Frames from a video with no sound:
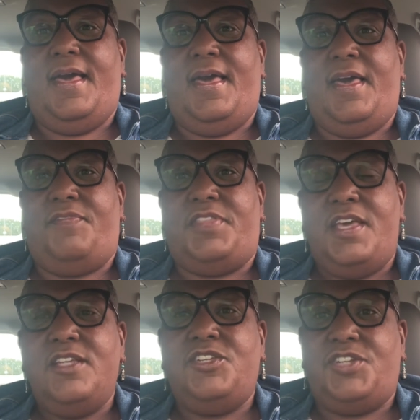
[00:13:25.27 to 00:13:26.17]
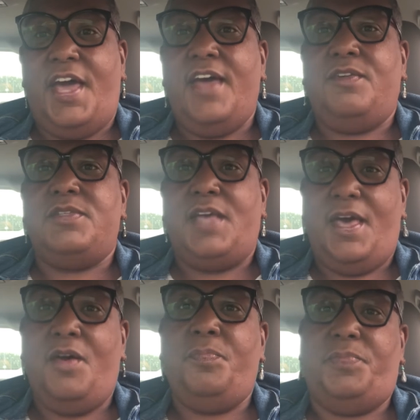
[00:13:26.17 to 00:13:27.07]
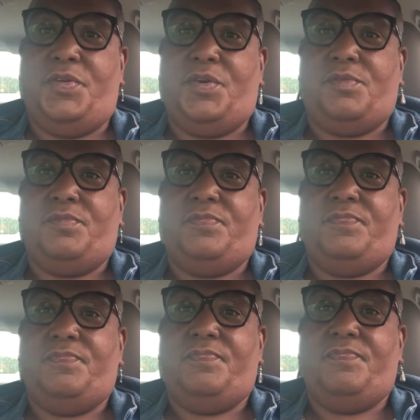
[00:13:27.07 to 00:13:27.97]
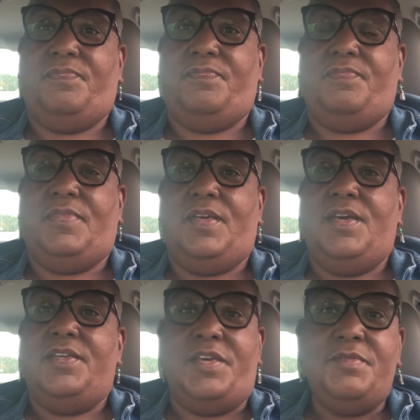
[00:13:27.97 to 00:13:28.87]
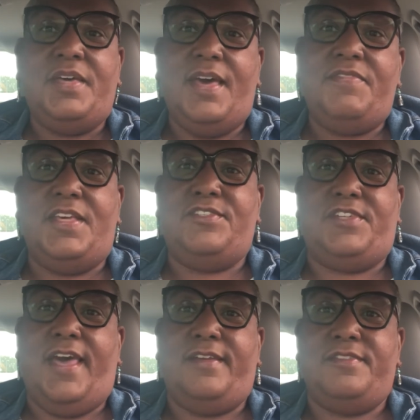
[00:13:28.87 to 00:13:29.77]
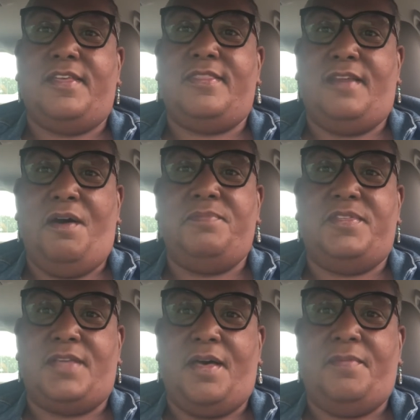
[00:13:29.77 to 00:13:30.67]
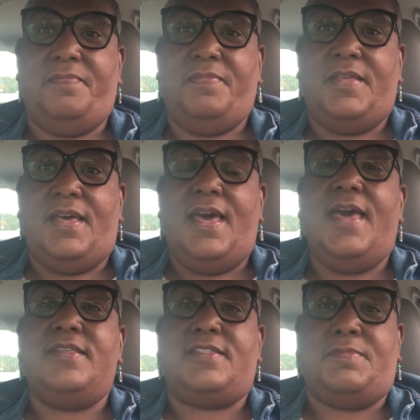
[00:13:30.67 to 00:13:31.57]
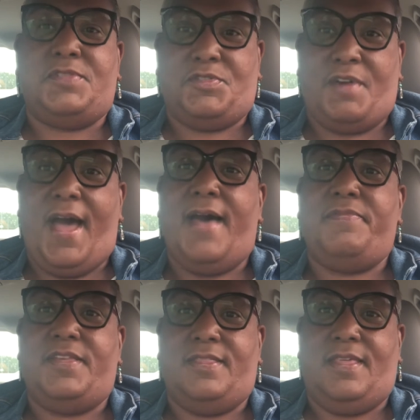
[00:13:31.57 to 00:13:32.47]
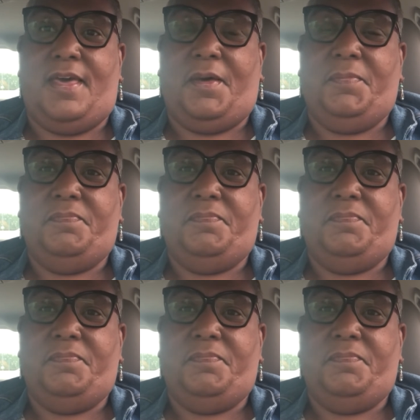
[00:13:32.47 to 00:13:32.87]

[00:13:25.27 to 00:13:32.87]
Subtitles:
if these channels help you, you give these channels a thumbs up and subscribe to them.